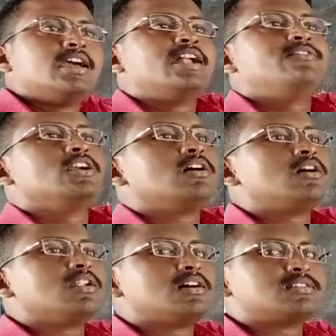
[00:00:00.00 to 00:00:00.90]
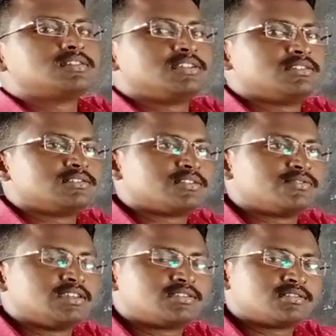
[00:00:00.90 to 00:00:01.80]
and we all are citizens of
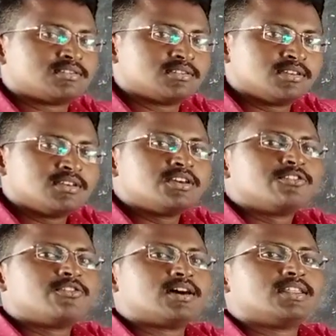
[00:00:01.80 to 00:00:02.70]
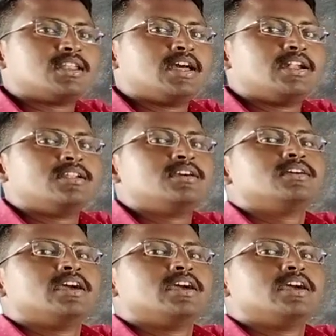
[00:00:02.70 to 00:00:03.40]
this fatherland.